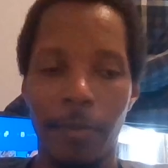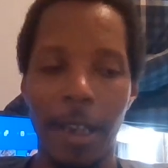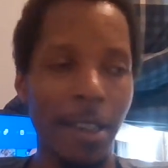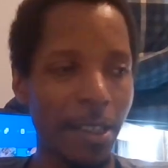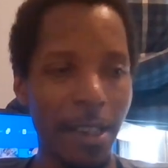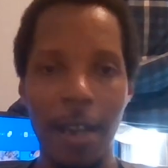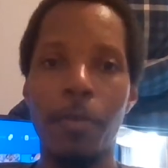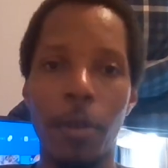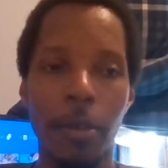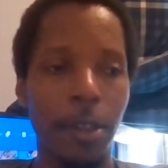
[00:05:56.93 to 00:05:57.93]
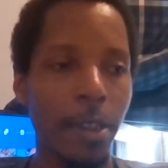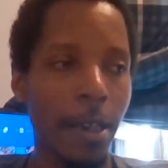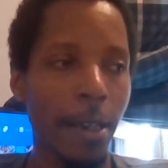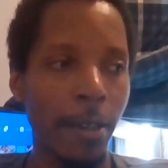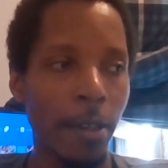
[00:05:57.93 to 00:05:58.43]
And the sad part is
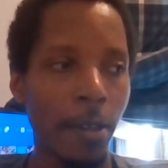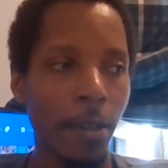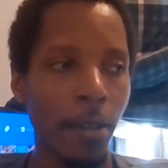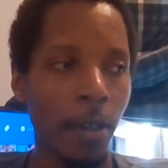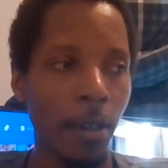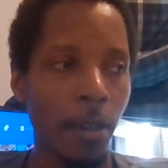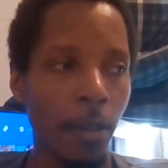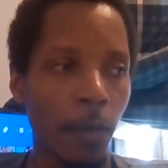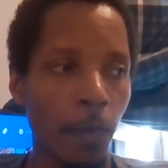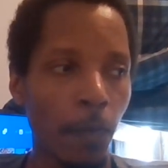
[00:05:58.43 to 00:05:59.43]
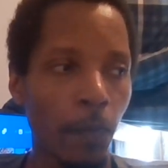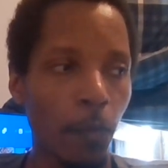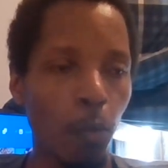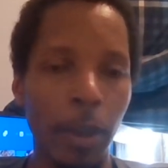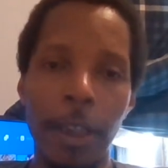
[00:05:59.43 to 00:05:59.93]
that
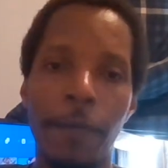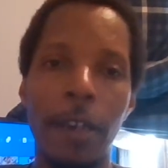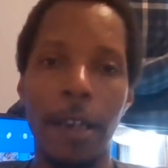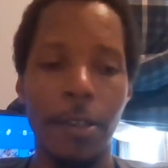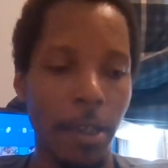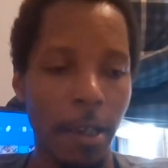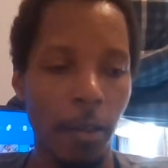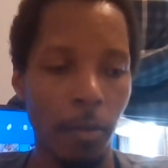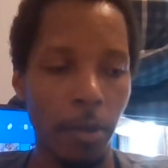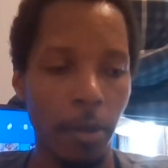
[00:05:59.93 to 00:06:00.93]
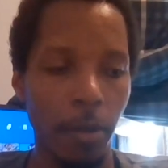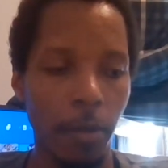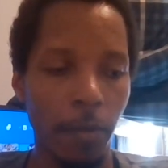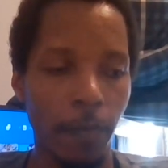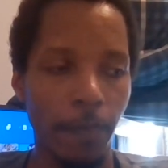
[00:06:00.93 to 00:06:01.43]
when he finds out,
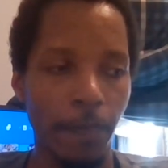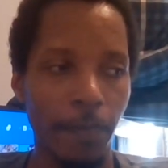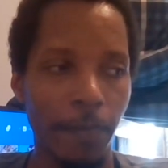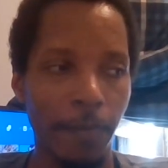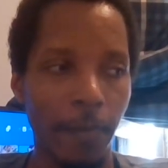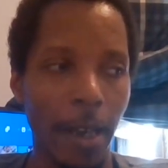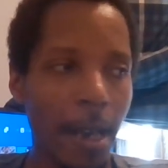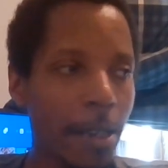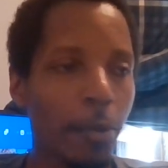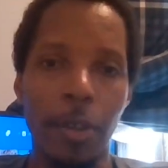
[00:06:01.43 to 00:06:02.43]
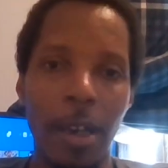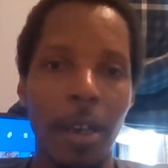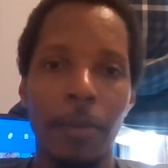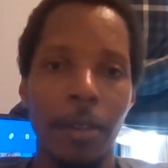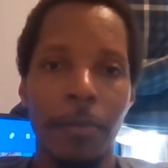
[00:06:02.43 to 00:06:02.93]
I don't know how much